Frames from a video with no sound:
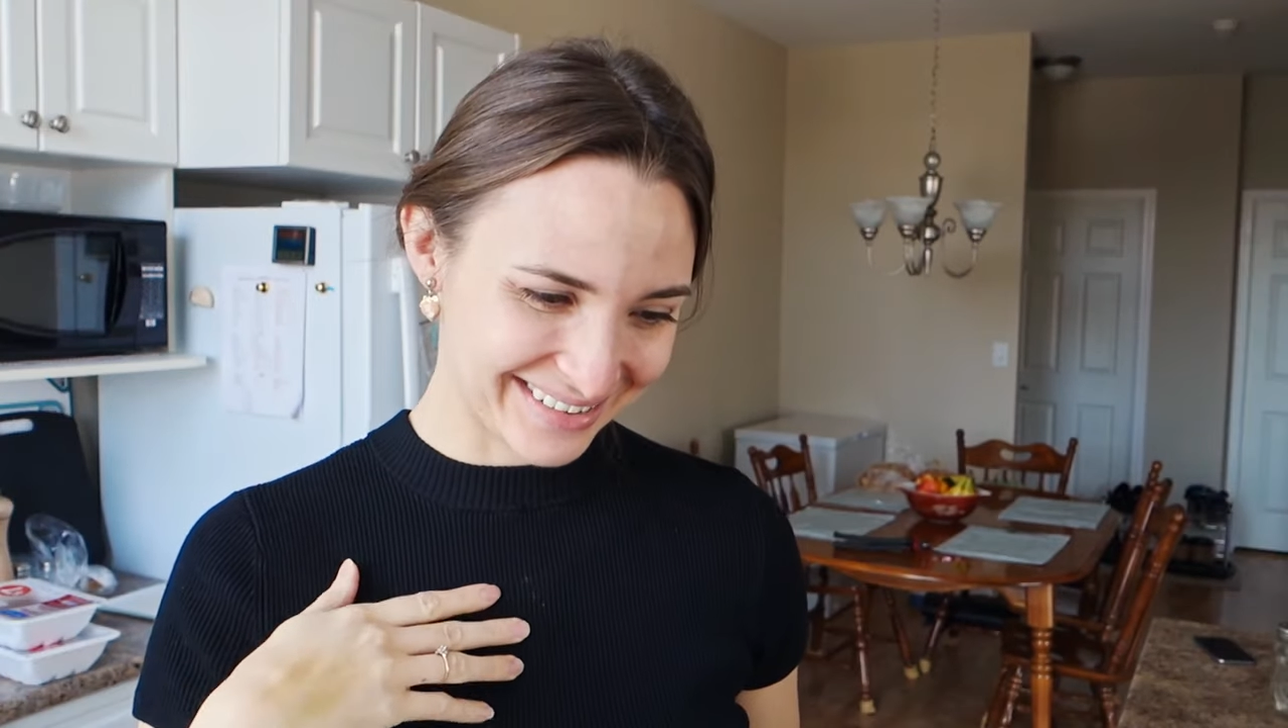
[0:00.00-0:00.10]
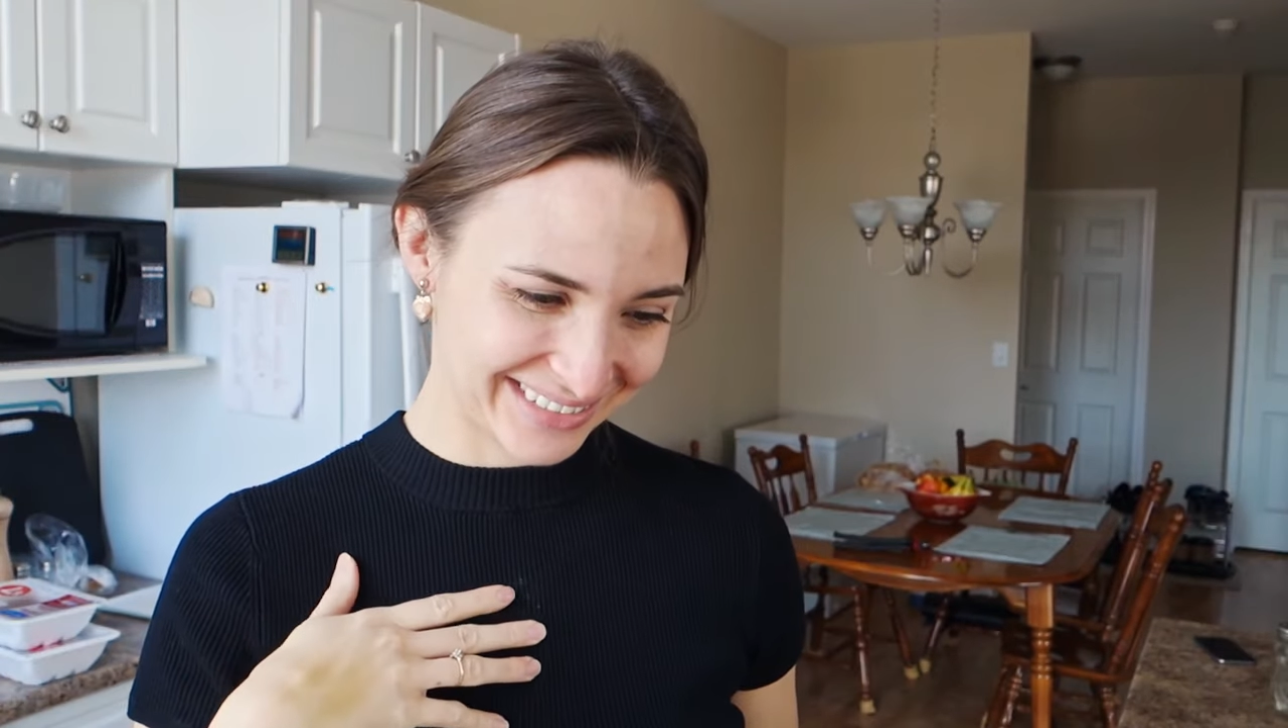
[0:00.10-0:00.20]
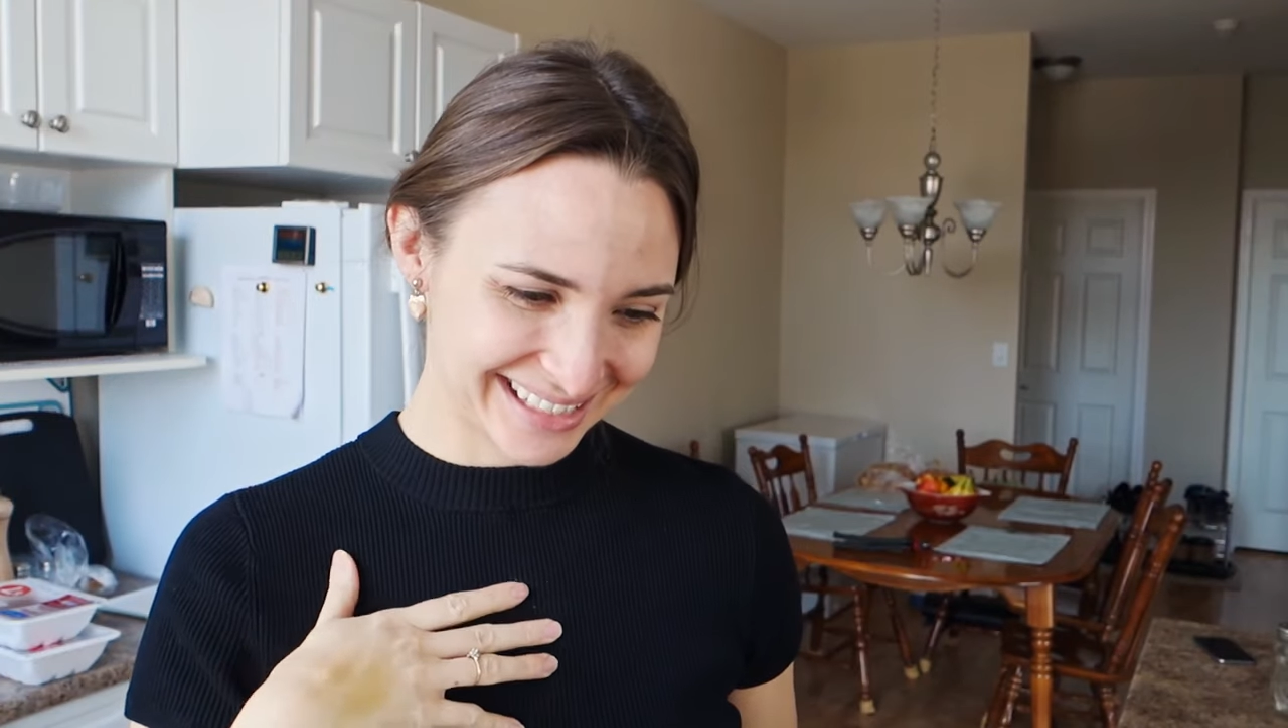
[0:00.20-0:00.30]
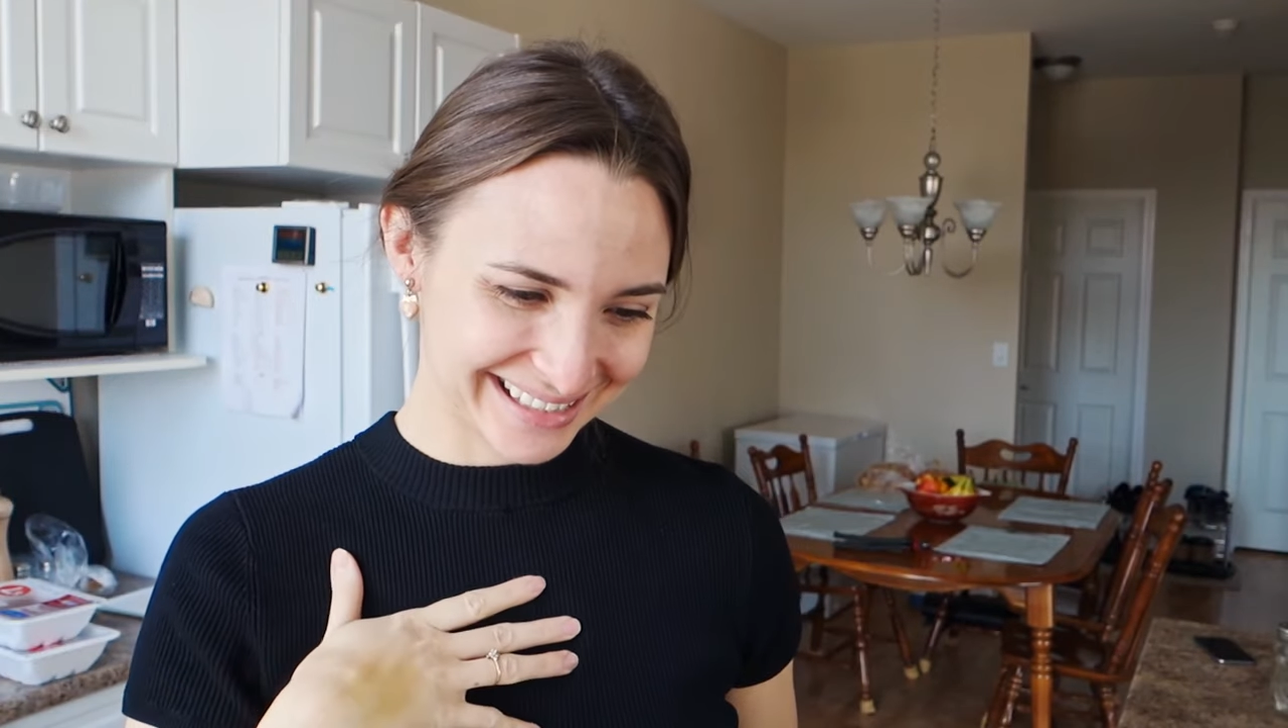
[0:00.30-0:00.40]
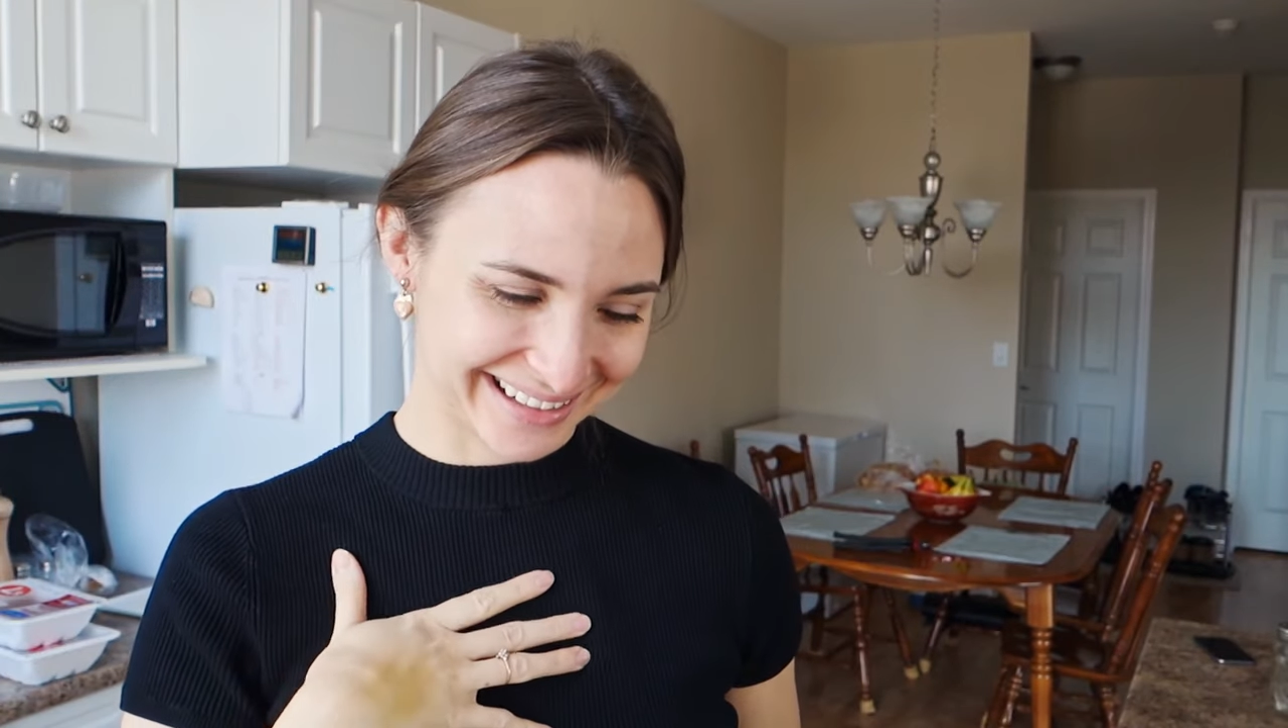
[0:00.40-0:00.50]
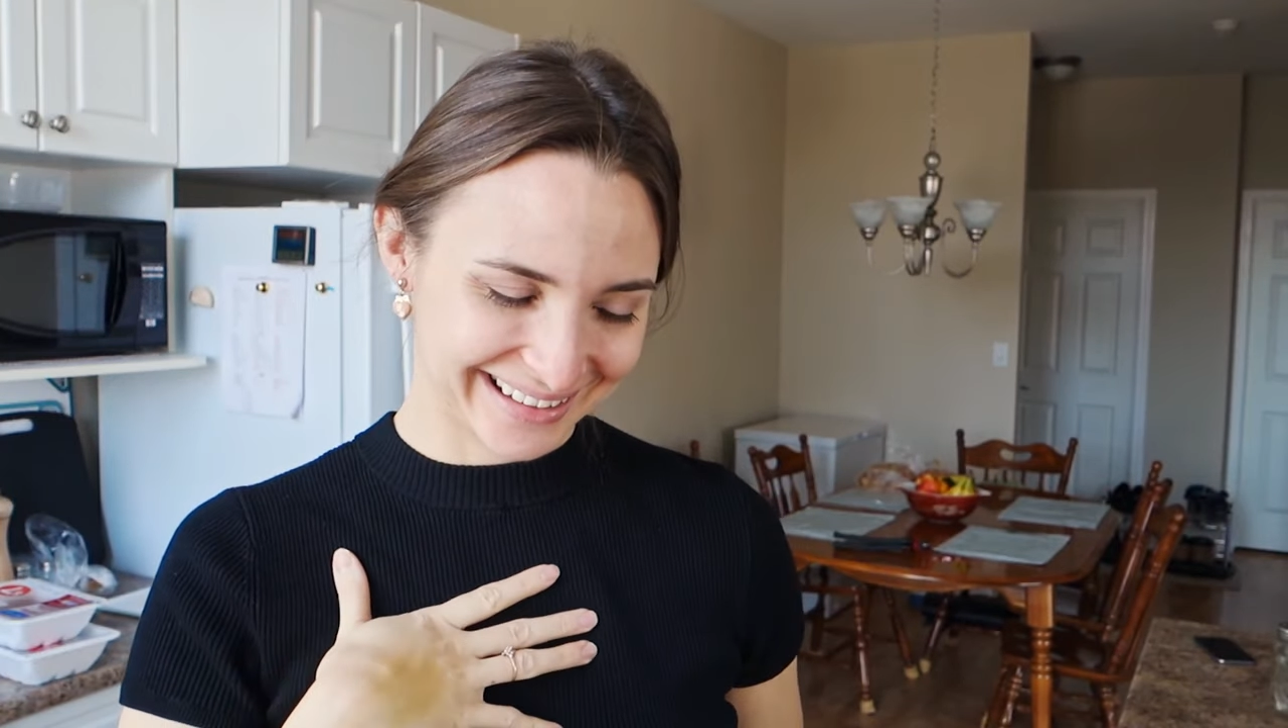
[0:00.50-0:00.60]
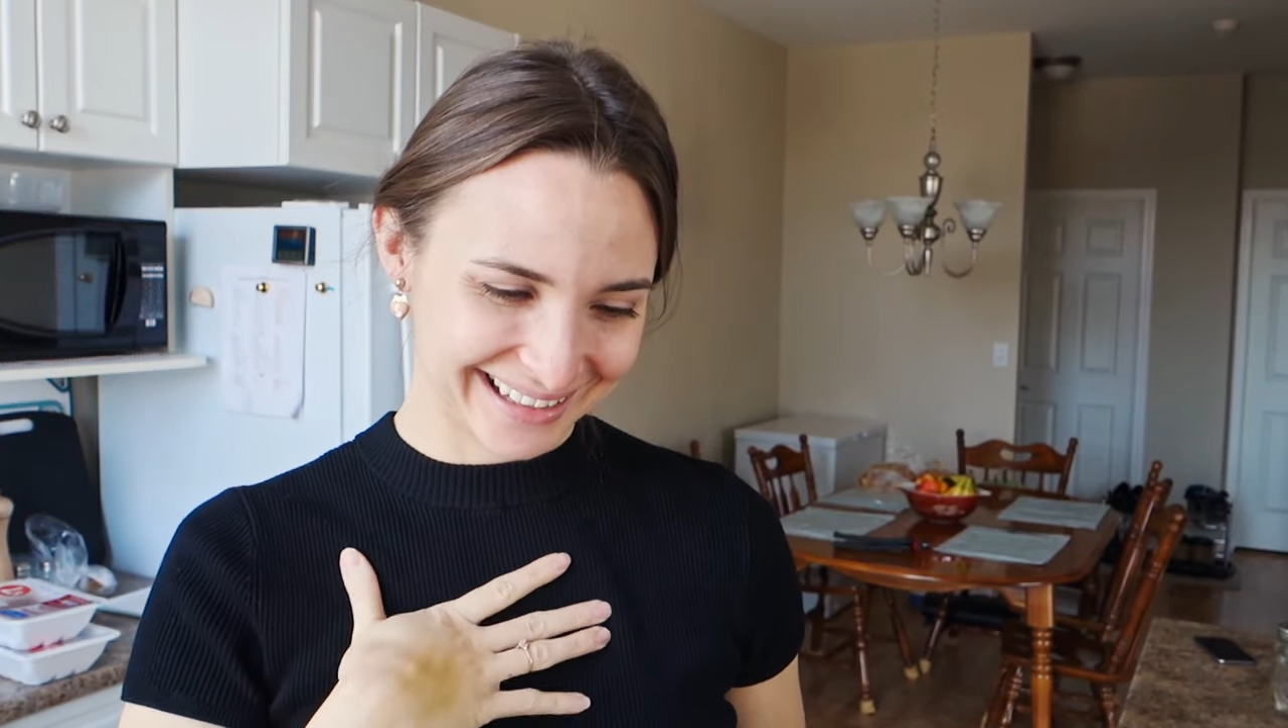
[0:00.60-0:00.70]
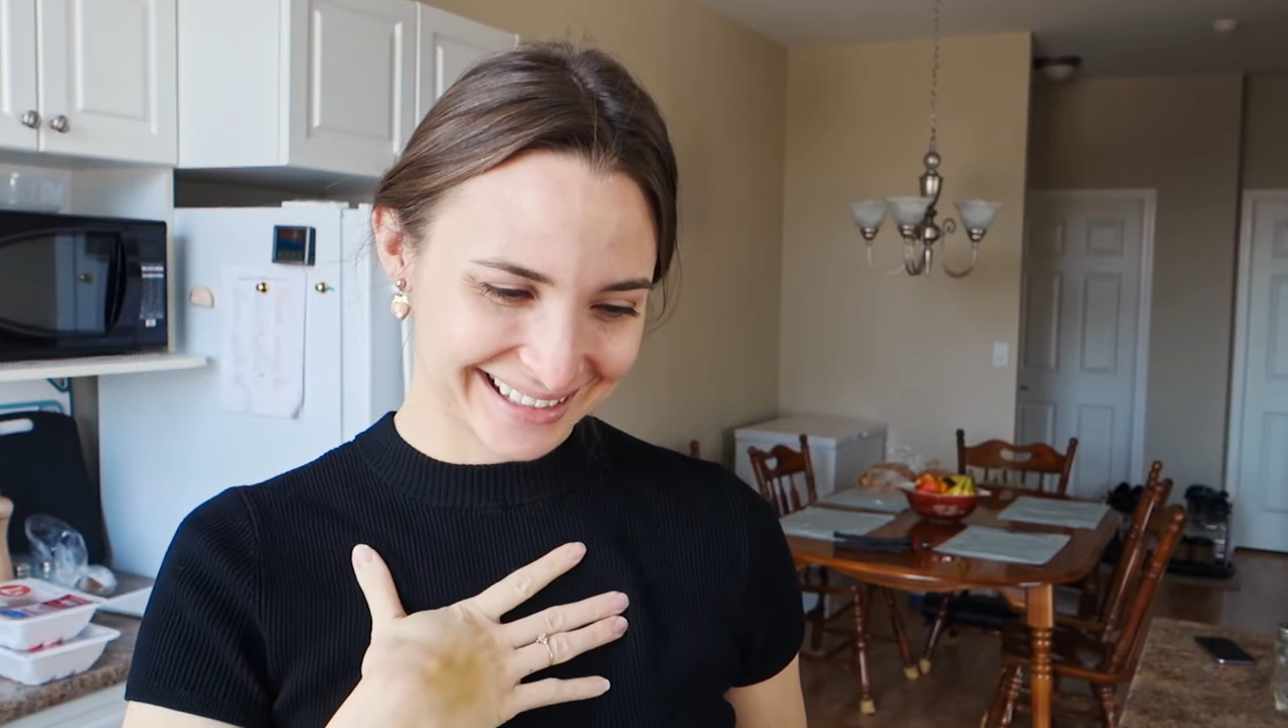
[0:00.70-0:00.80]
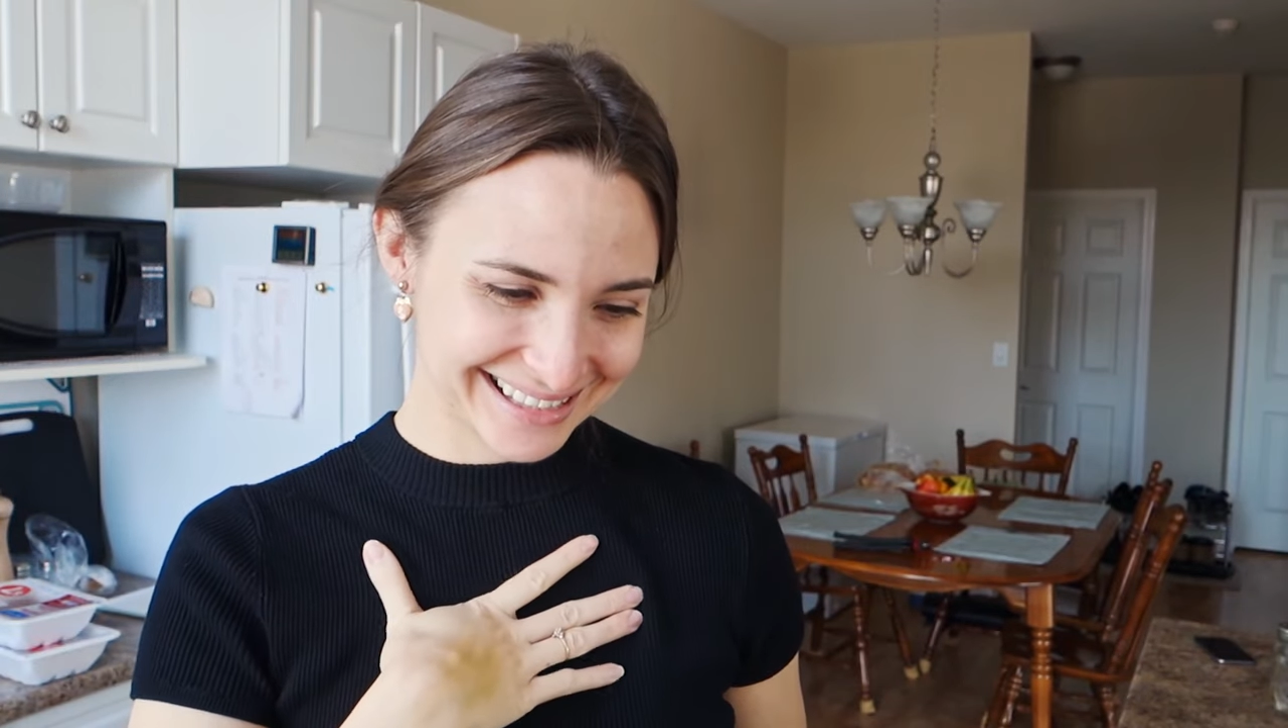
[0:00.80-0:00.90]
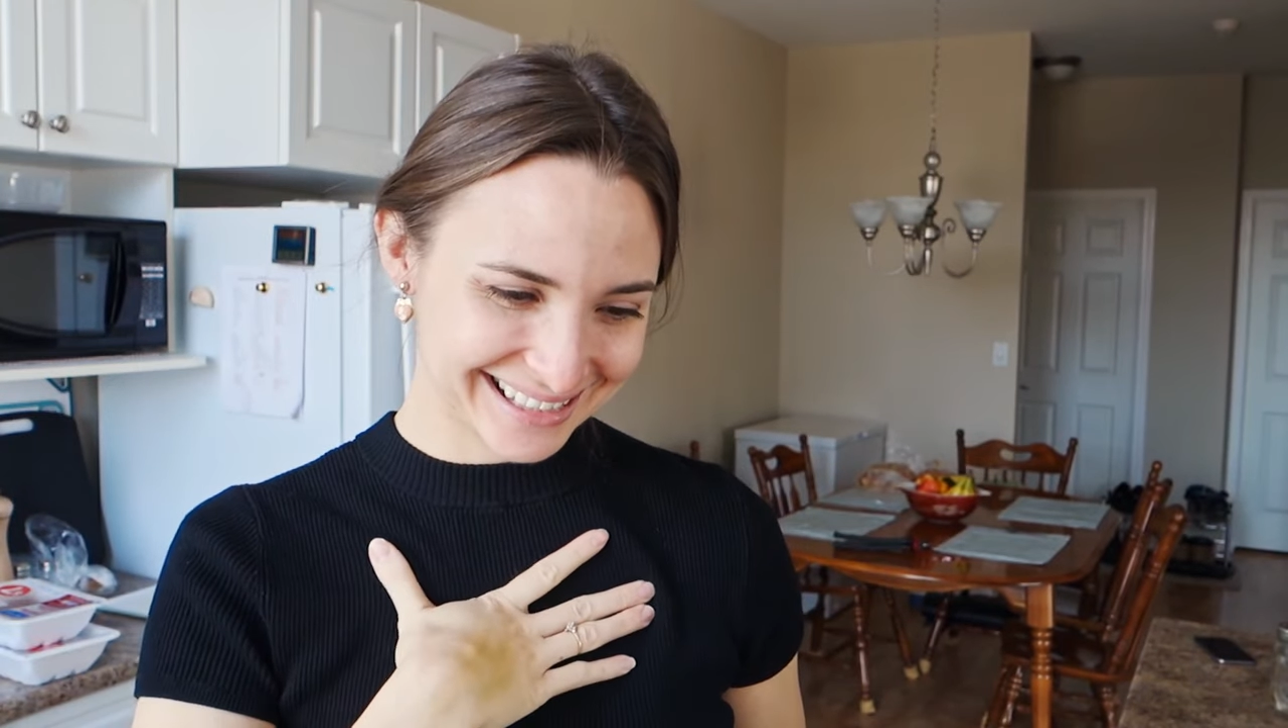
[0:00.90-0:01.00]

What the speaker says: I'm gonna sound like a